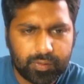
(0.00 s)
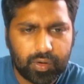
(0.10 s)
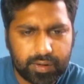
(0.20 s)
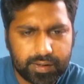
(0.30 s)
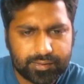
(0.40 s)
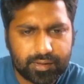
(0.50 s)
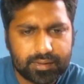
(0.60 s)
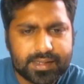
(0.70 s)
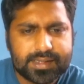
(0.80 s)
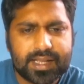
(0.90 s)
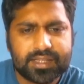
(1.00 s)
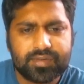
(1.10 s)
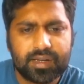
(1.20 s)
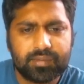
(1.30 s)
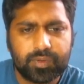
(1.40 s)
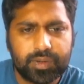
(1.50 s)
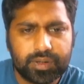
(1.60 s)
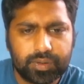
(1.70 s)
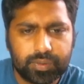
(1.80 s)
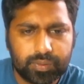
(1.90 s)
already solved this, that's why I'm
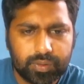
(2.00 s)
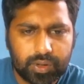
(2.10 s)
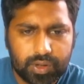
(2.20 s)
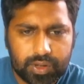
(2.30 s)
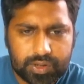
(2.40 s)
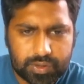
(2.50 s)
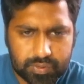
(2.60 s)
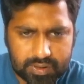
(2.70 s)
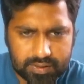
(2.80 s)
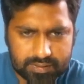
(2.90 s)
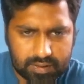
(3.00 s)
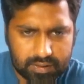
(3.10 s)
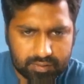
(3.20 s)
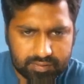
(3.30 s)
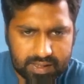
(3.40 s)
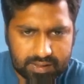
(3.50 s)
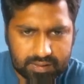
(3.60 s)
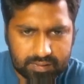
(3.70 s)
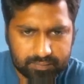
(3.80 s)
going to use the result of that.